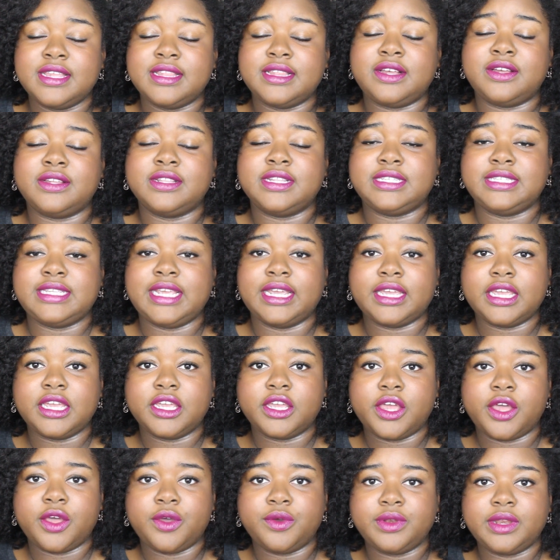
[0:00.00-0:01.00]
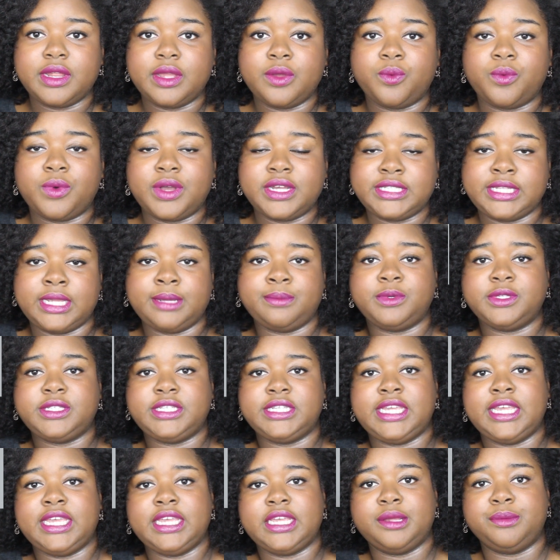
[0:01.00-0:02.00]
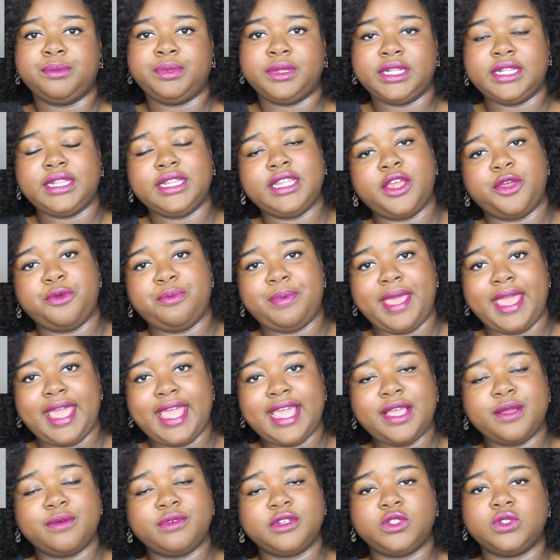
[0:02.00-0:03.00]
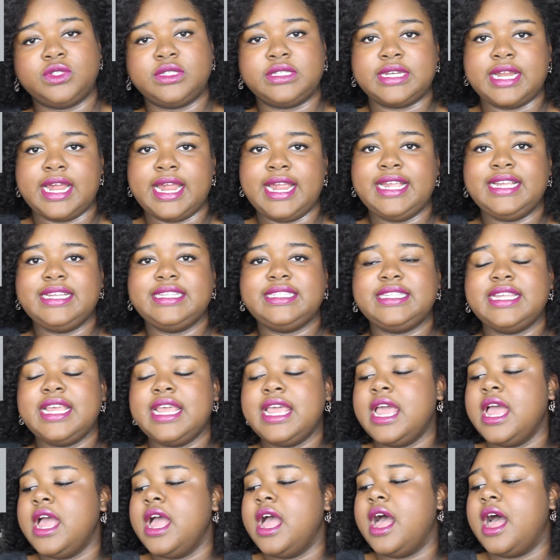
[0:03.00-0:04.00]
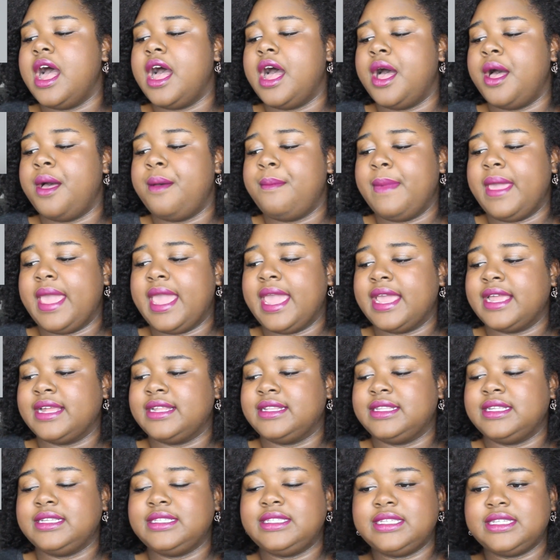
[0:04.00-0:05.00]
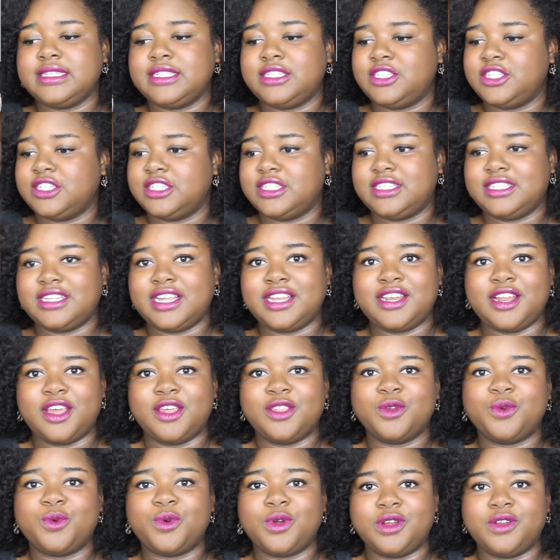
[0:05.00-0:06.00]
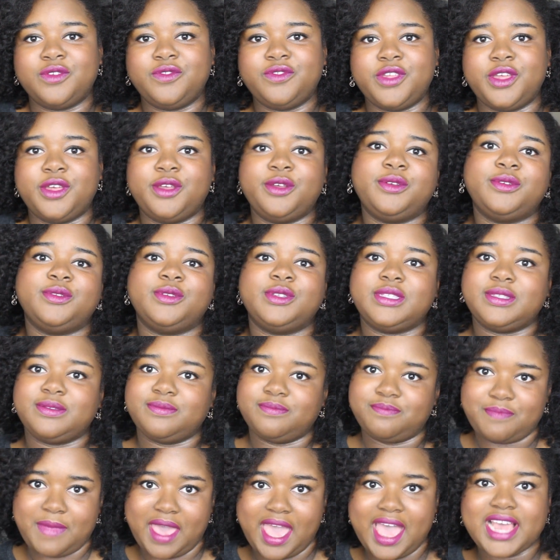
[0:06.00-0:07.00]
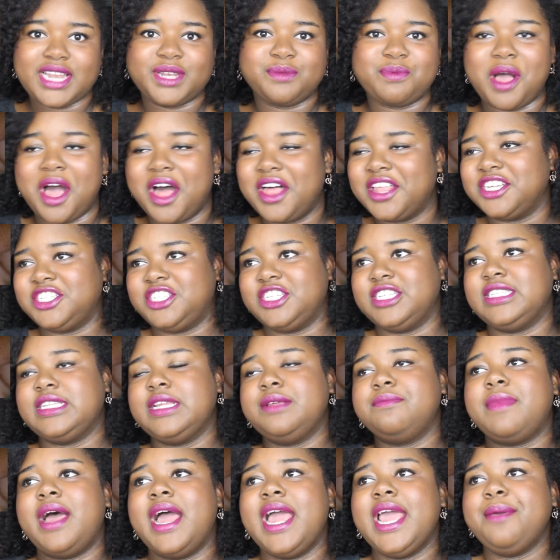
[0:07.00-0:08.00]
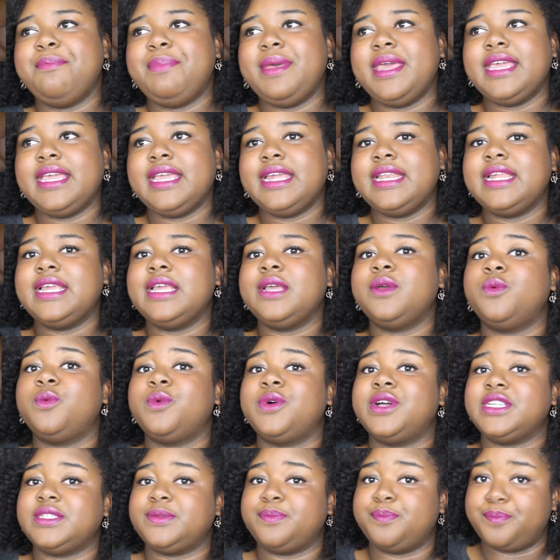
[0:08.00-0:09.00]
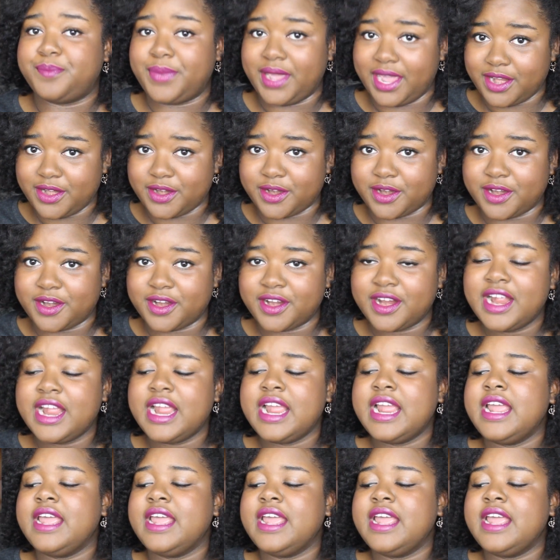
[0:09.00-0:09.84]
On the second coat it was able to get completely opaque, which was nice. And this is just another one of those matte polishes. In my opinion, it was better